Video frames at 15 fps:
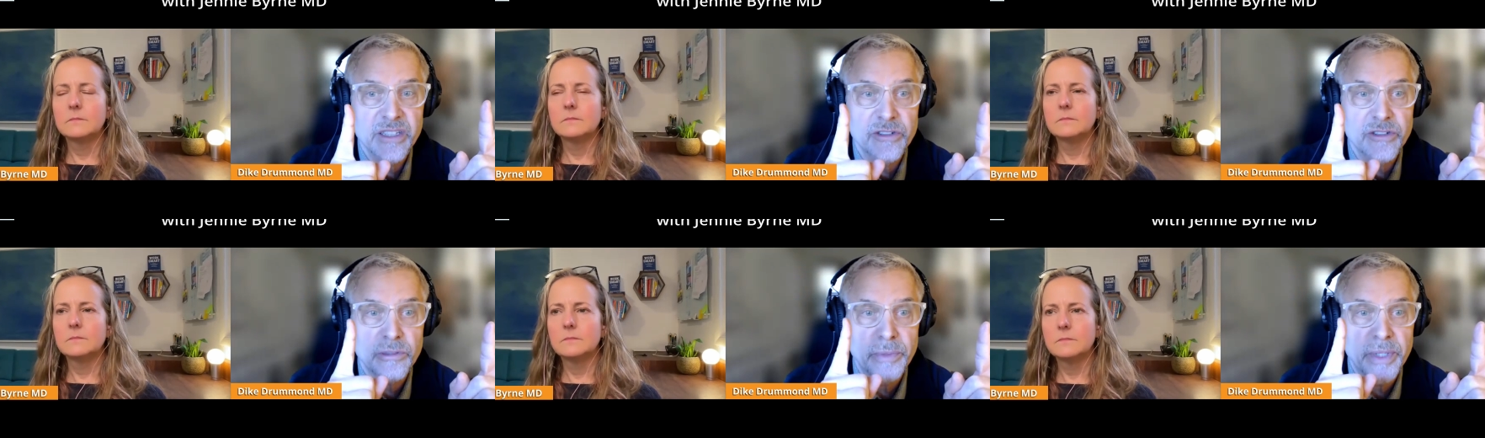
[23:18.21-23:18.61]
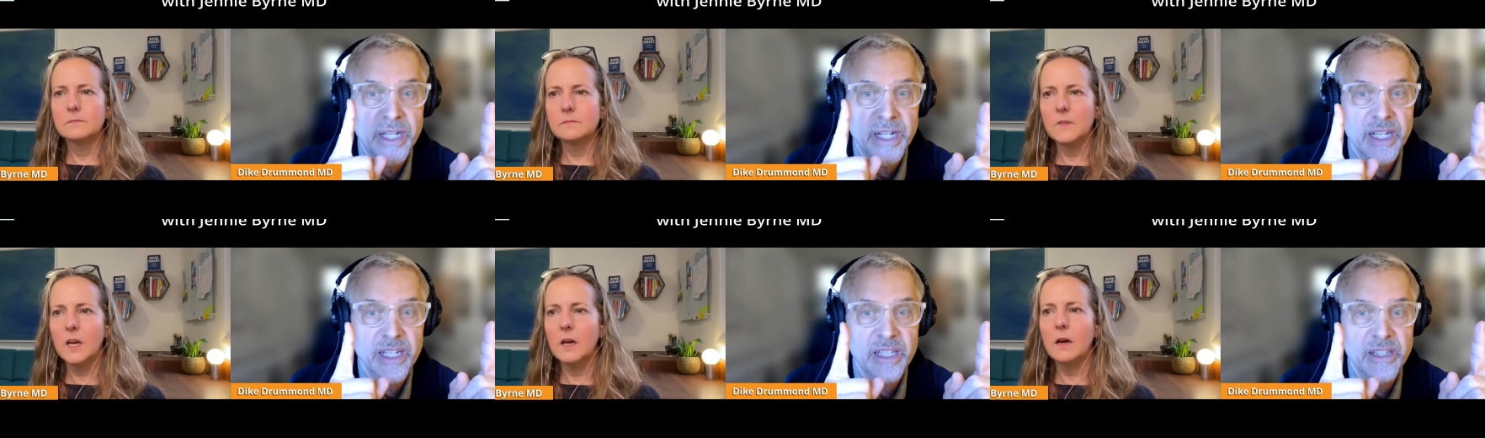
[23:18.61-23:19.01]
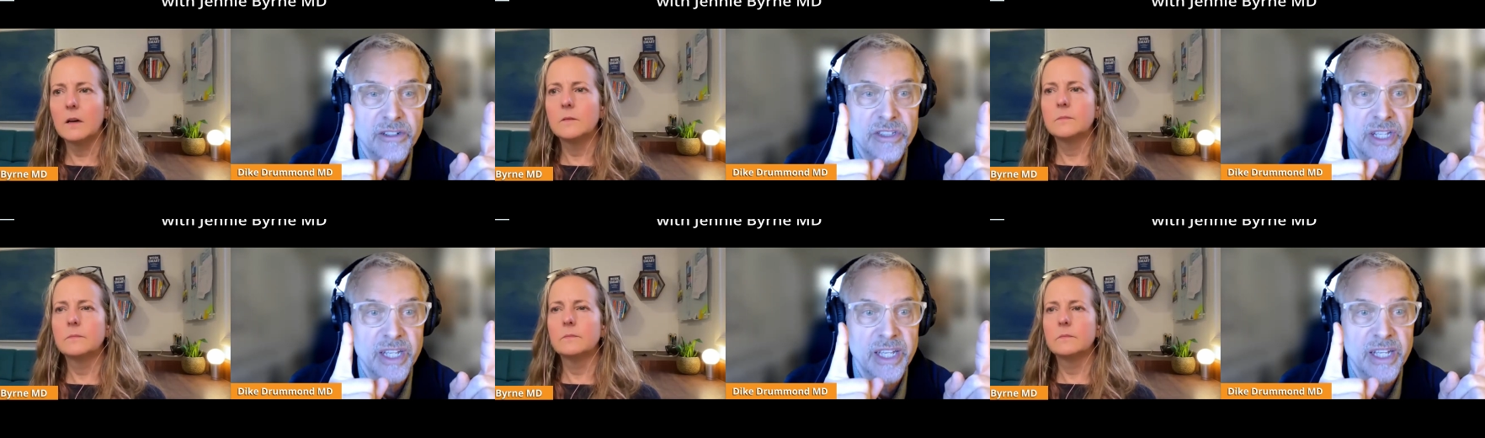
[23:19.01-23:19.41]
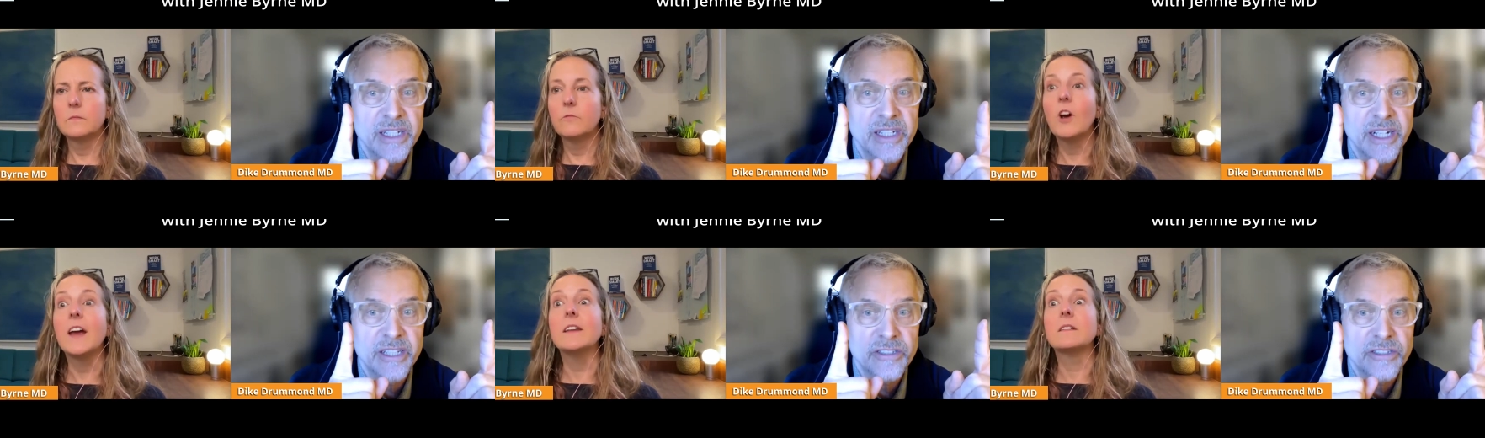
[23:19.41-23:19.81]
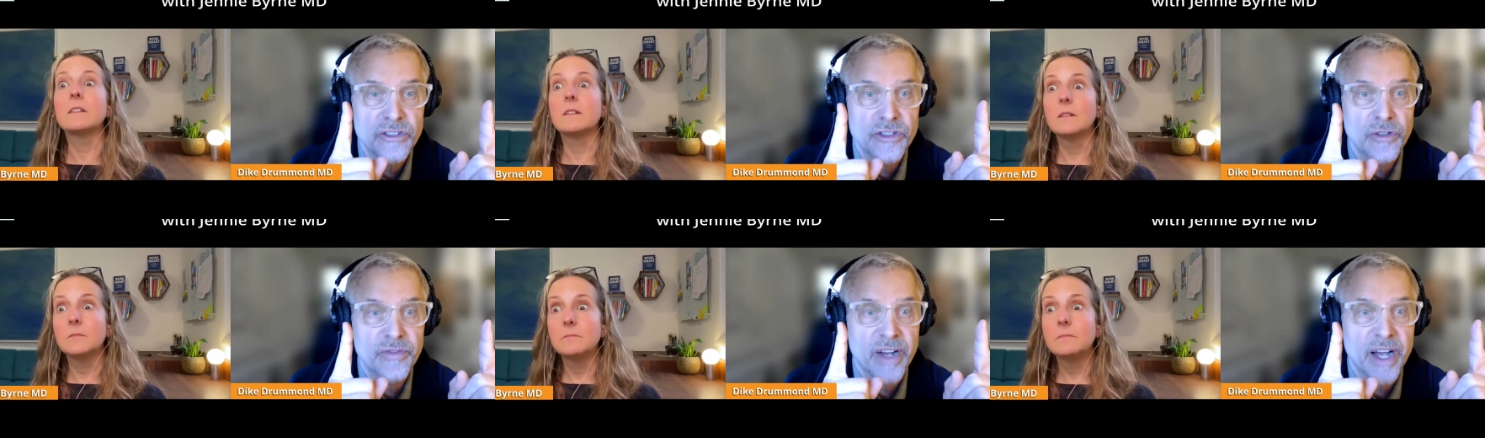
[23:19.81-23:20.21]
Speaker 1: There's a beginning yeah. and there's an end. Right. It's a
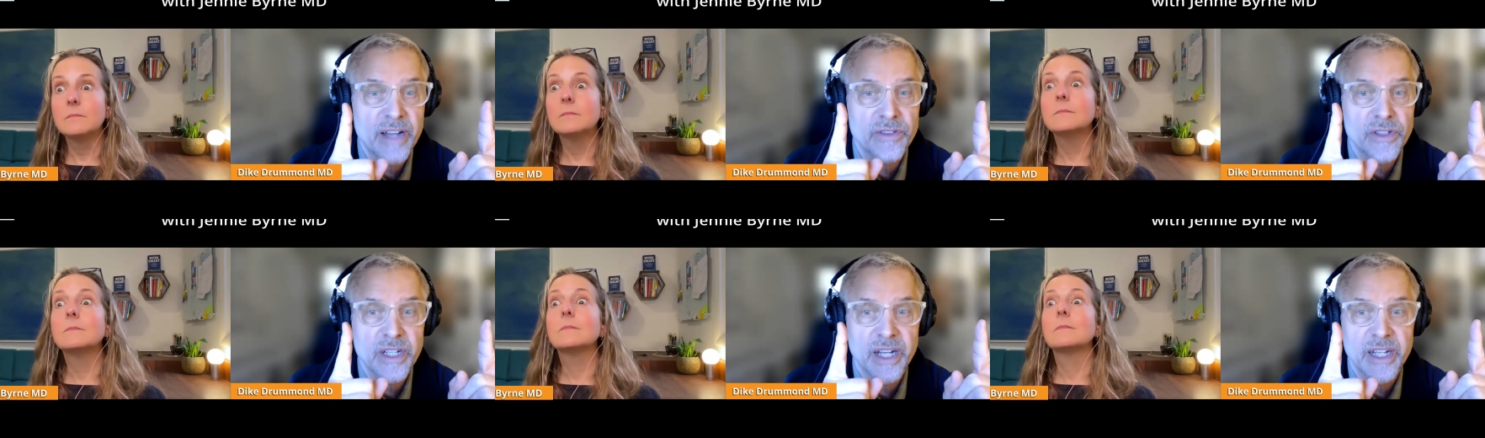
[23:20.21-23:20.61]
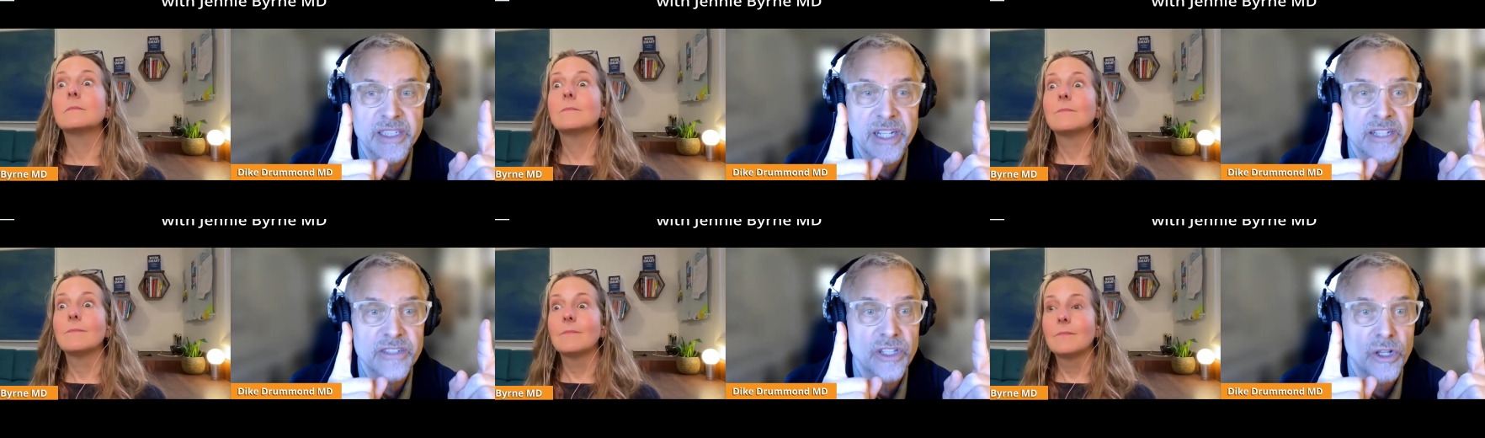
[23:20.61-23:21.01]
survival contest.